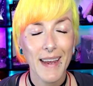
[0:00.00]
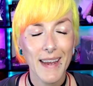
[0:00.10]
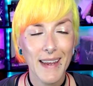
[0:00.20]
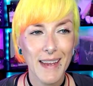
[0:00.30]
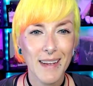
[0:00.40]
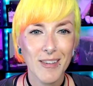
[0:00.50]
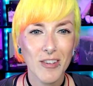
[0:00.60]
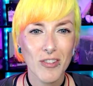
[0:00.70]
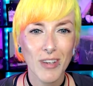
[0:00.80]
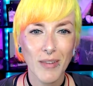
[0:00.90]
it
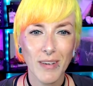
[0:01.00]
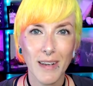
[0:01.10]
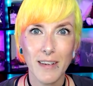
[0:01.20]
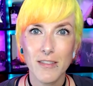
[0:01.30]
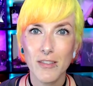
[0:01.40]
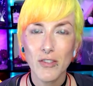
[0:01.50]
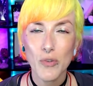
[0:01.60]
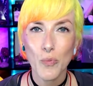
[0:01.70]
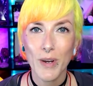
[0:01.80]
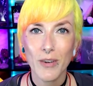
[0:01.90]
just sounded like such a
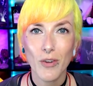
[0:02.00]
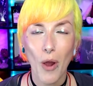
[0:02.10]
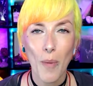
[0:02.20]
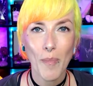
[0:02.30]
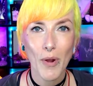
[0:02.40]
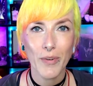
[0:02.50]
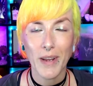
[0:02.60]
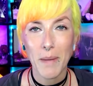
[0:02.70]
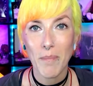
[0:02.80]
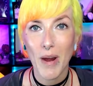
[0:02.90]
weird combo that
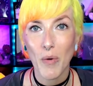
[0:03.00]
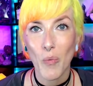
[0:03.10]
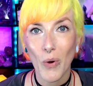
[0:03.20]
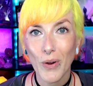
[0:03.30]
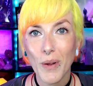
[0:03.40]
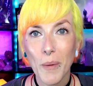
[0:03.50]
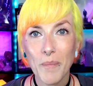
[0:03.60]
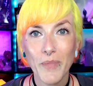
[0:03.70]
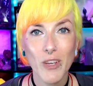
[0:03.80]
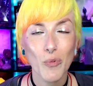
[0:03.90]
it might work.
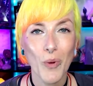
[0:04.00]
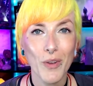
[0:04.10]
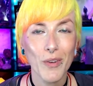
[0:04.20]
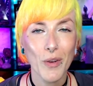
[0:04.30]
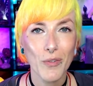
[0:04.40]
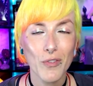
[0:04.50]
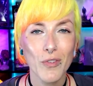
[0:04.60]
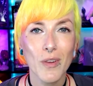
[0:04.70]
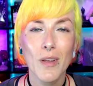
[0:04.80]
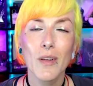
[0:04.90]
It's one of those
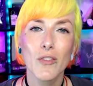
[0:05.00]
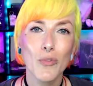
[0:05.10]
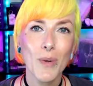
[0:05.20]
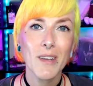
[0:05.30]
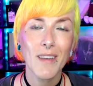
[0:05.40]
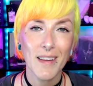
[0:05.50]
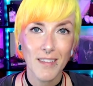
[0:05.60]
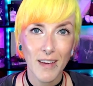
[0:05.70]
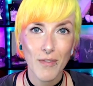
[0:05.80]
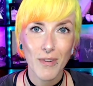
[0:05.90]
sweet and
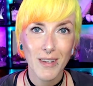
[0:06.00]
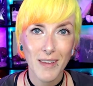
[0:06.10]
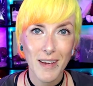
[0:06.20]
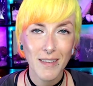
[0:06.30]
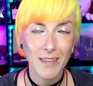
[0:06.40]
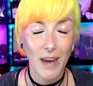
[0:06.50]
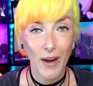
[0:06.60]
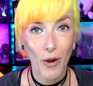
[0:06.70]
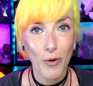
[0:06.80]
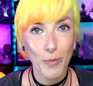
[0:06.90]
savory things, I
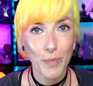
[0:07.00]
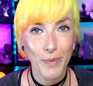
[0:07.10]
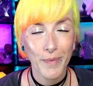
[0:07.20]
hope.